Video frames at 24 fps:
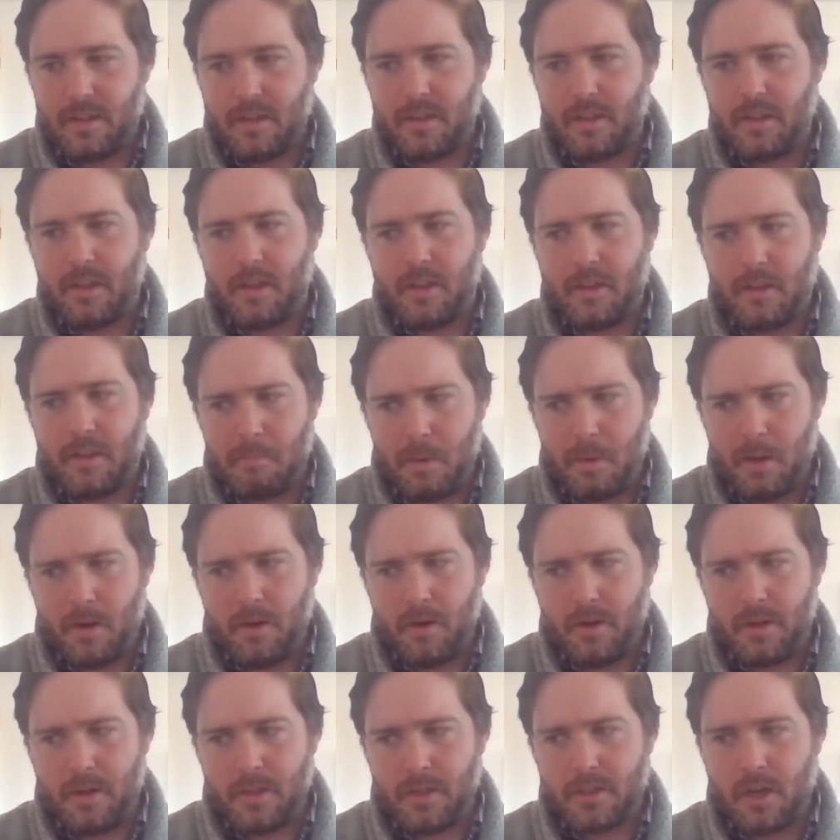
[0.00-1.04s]
the
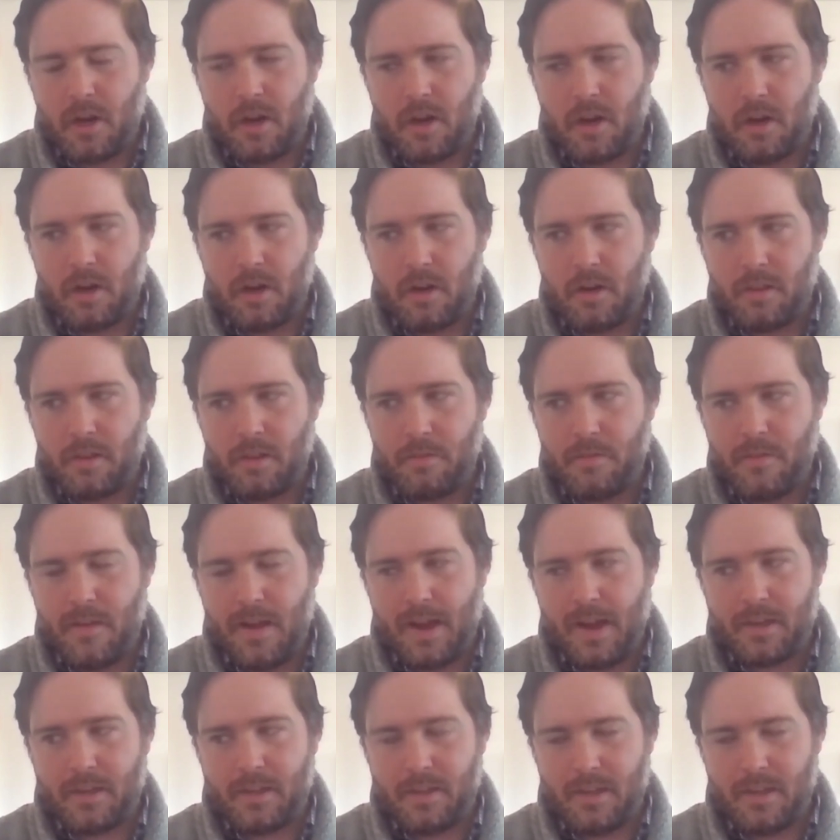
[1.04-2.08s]
barriers are the
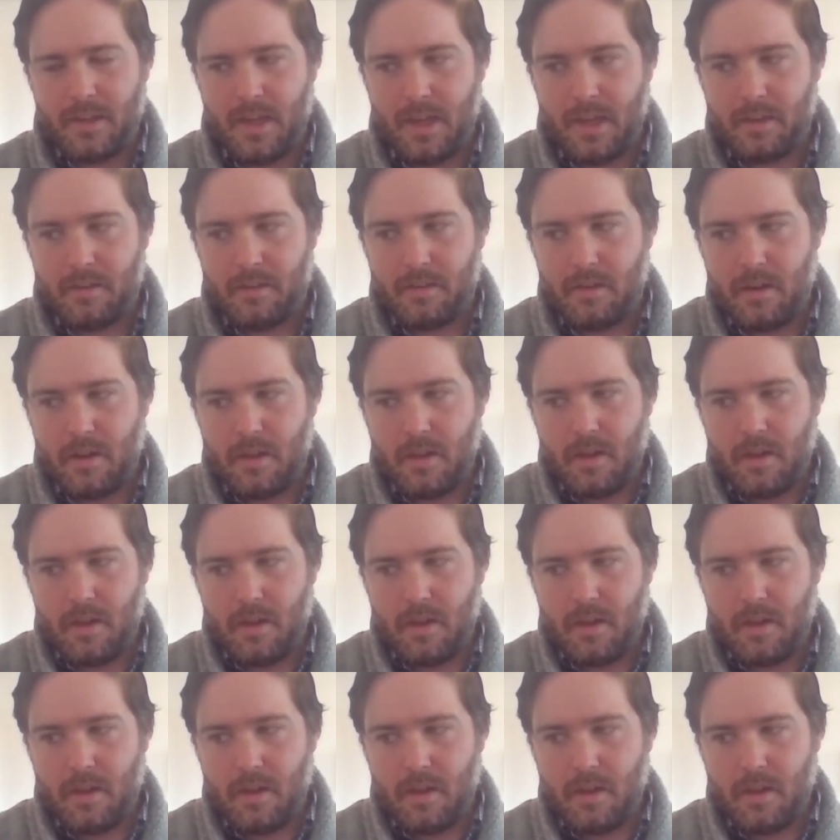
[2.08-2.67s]
fact that